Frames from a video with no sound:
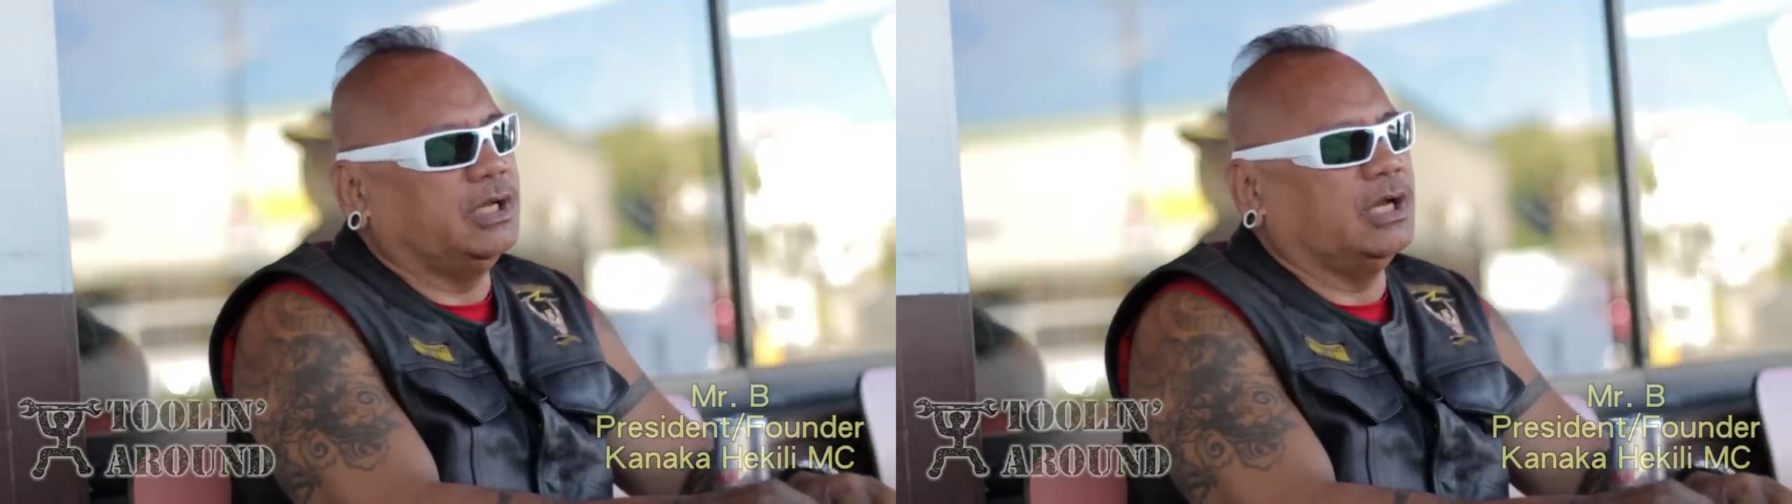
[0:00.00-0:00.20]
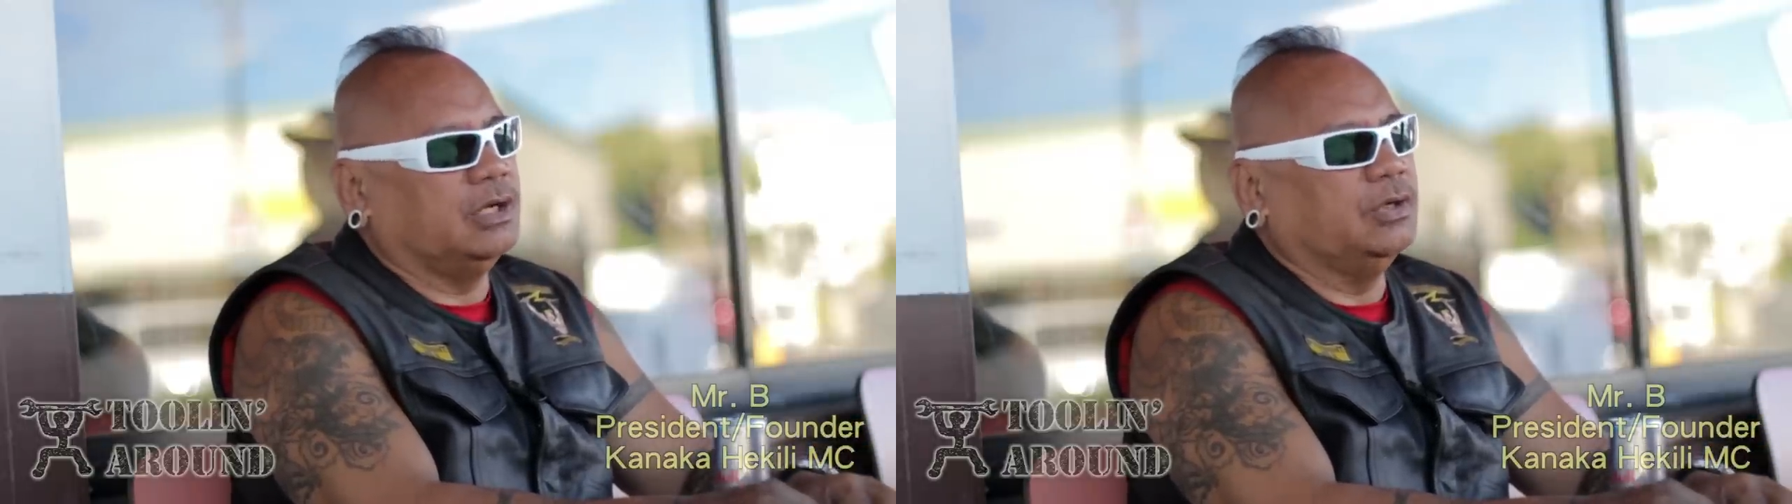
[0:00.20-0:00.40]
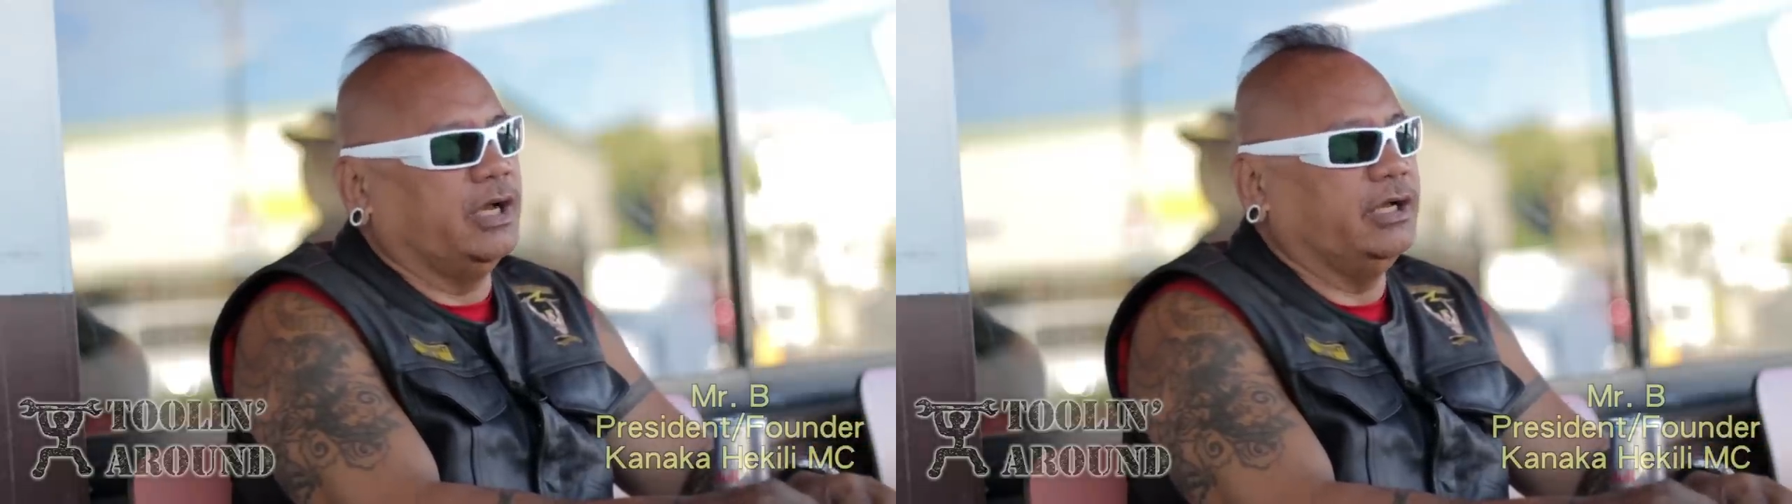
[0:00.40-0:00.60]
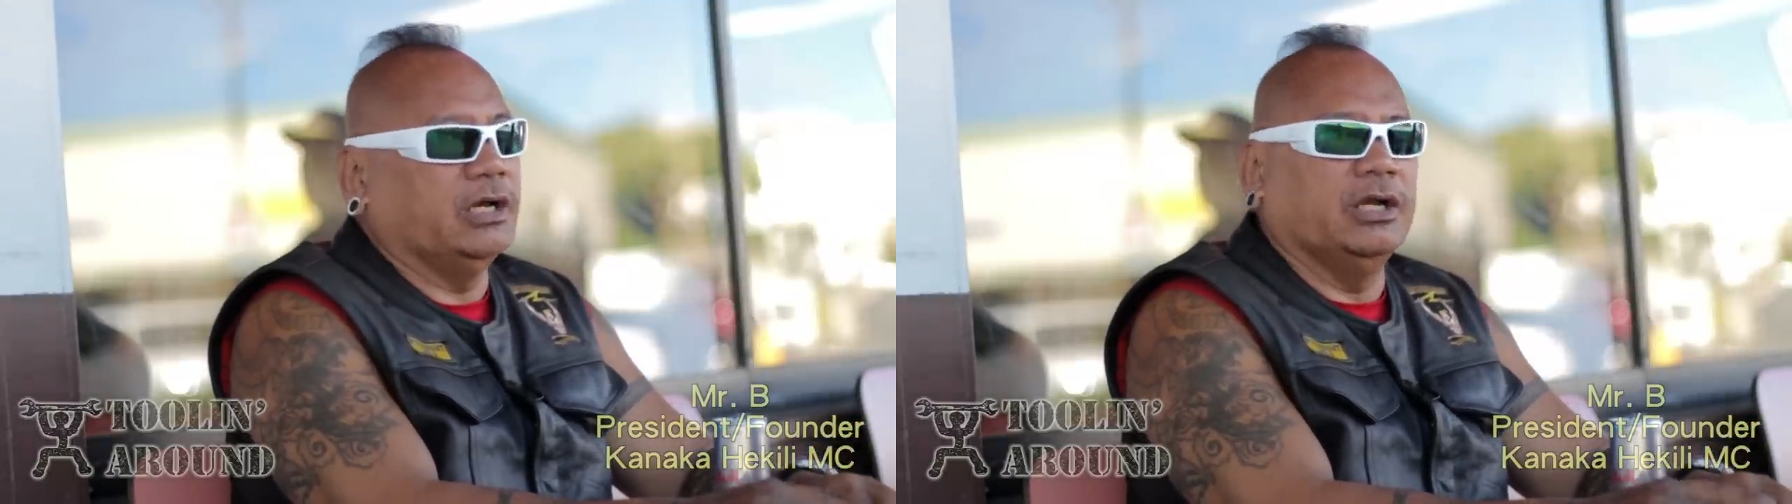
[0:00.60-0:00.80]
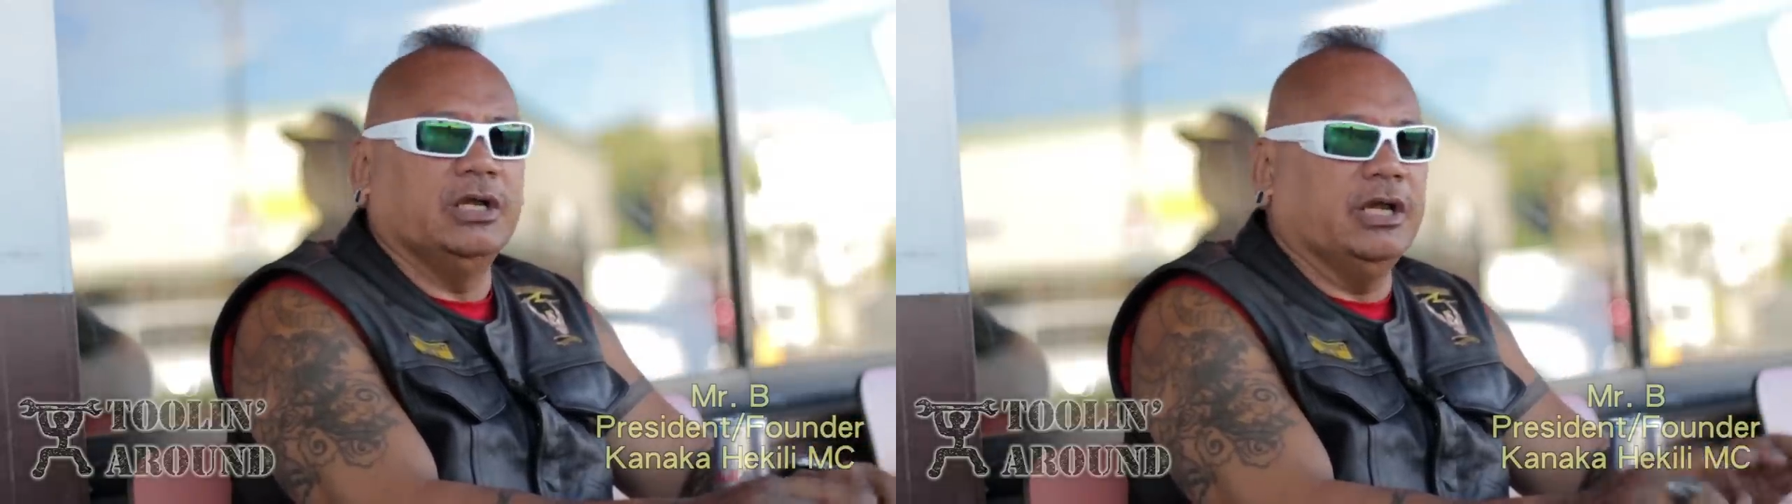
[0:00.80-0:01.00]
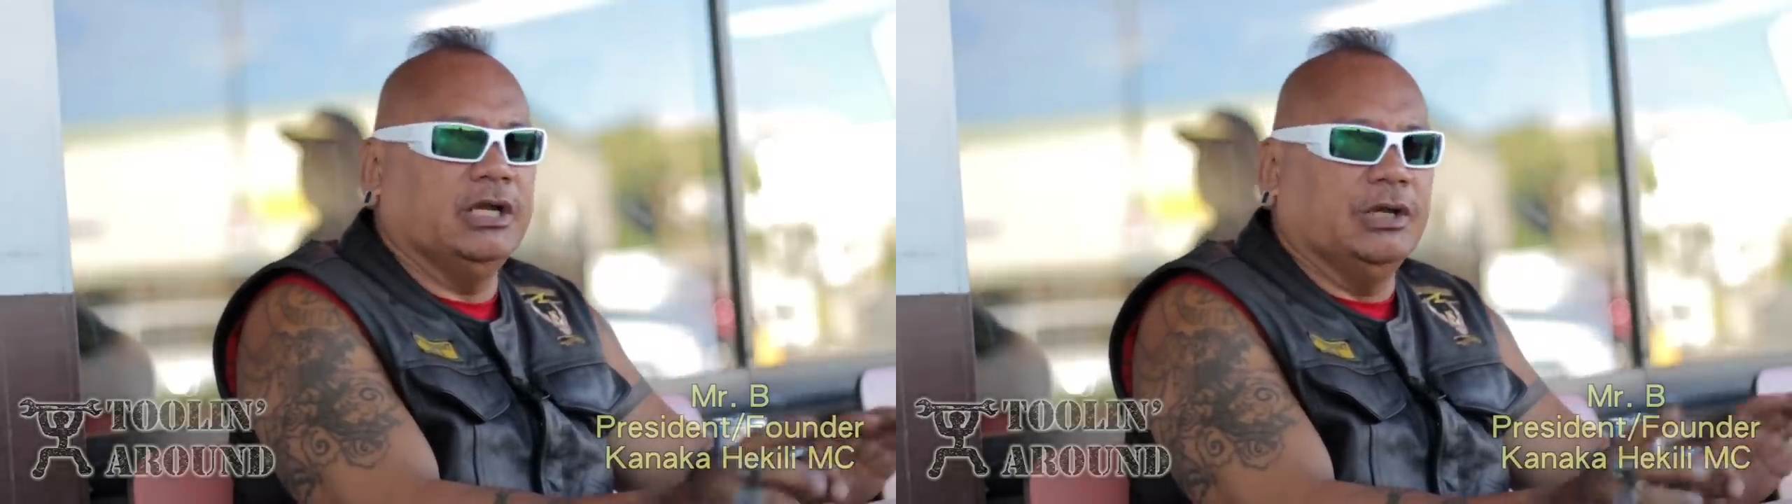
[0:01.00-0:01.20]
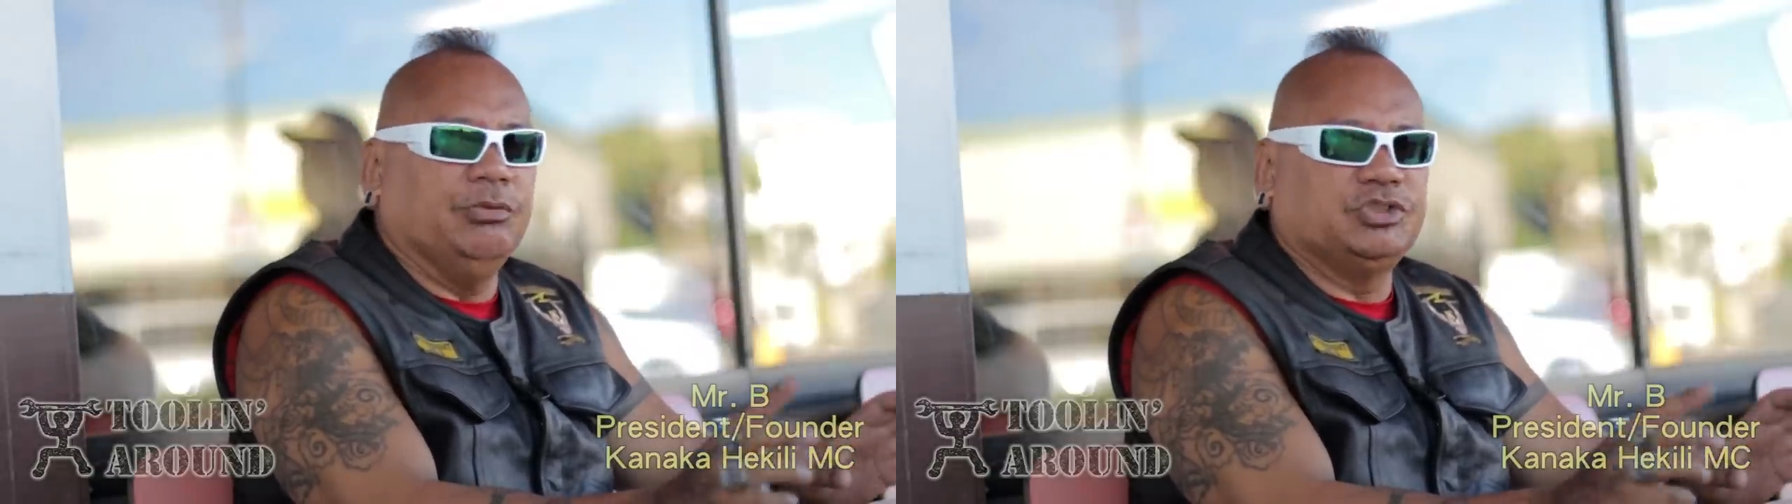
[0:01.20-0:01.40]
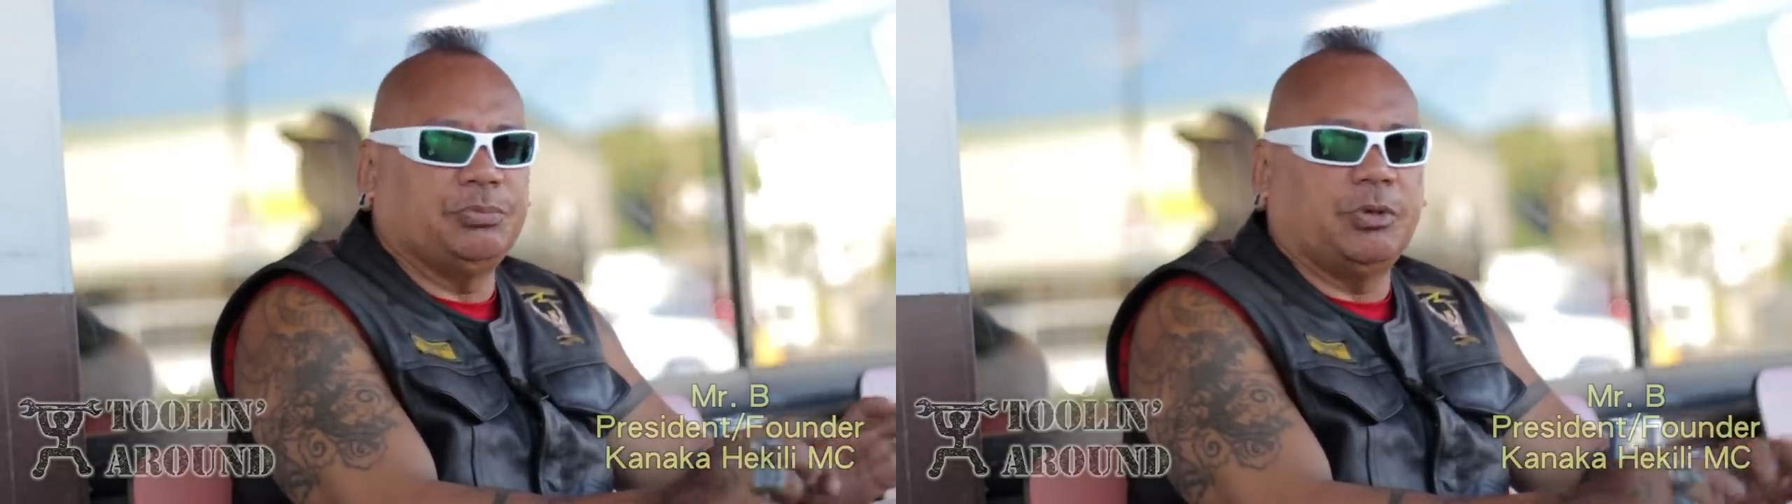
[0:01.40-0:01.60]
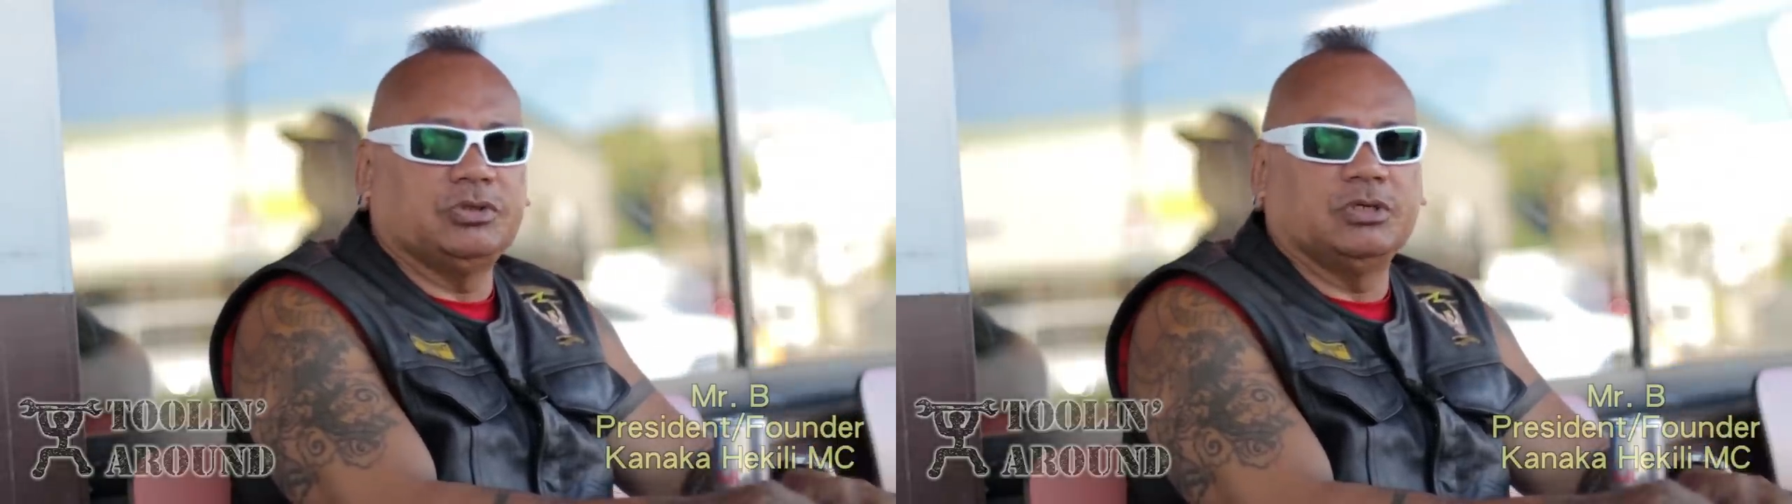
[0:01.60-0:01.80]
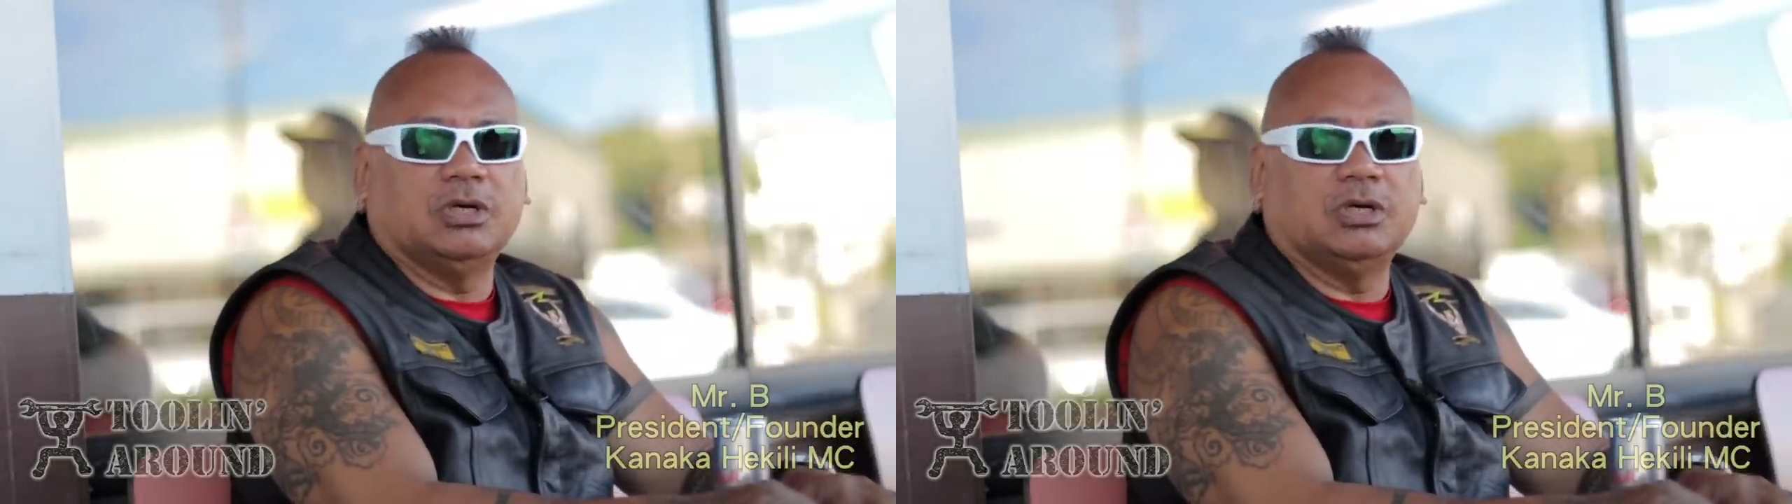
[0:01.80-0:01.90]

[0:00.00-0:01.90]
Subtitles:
Yeah. And we support